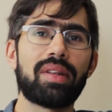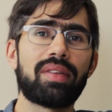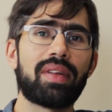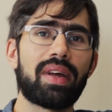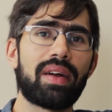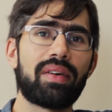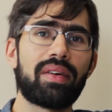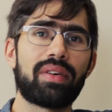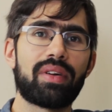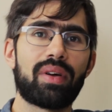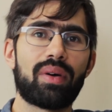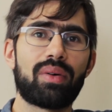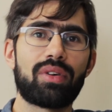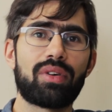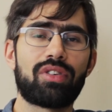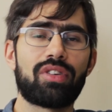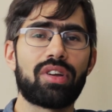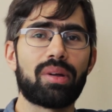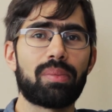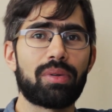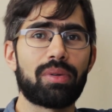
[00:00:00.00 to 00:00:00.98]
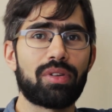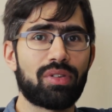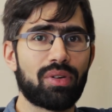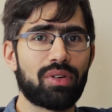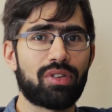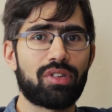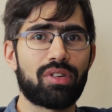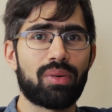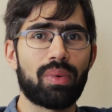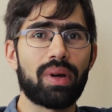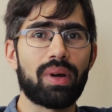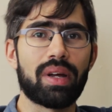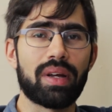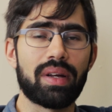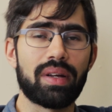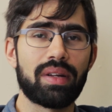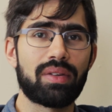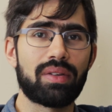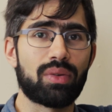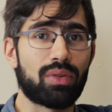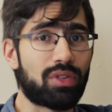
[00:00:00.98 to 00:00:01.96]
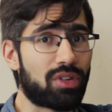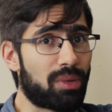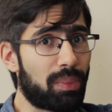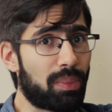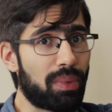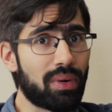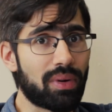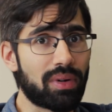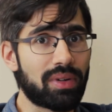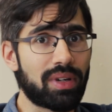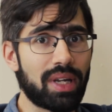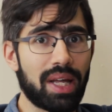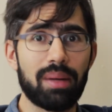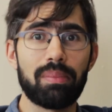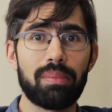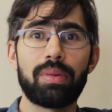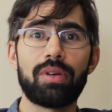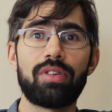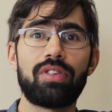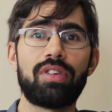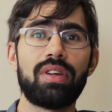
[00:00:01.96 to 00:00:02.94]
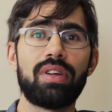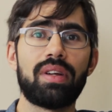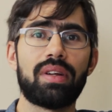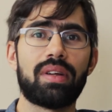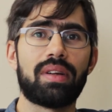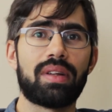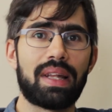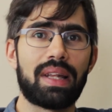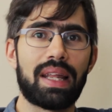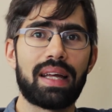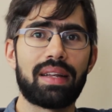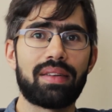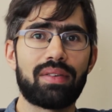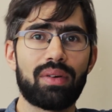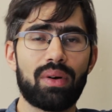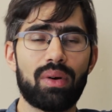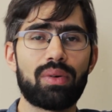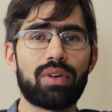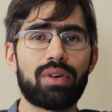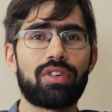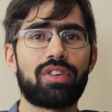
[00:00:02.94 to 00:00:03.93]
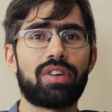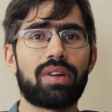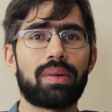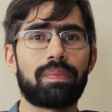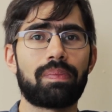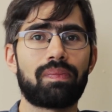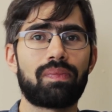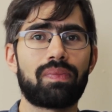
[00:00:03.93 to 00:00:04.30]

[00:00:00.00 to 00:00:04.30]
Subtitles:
the area ownership in such a way to support NPC land ownership.